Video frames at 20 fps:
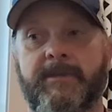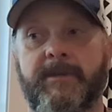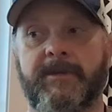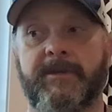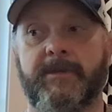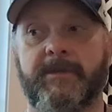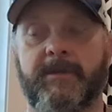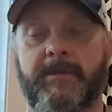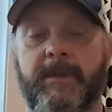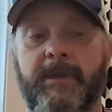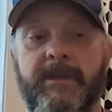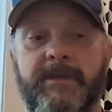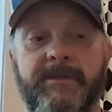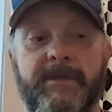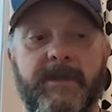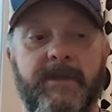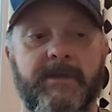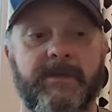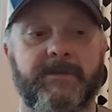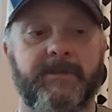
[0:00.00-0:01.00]
especially with the pay
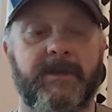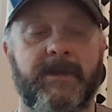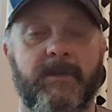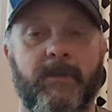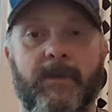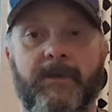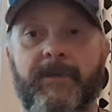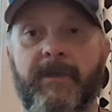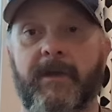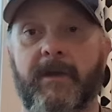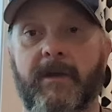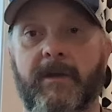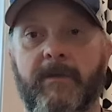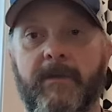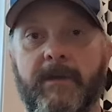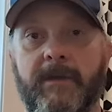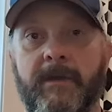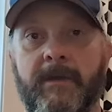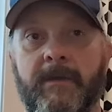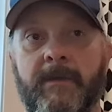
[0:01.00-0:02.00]
scales being what they
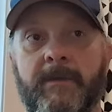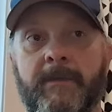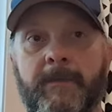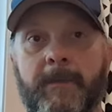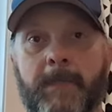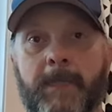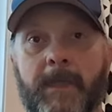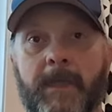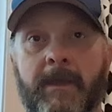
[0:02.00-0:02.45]
are right now.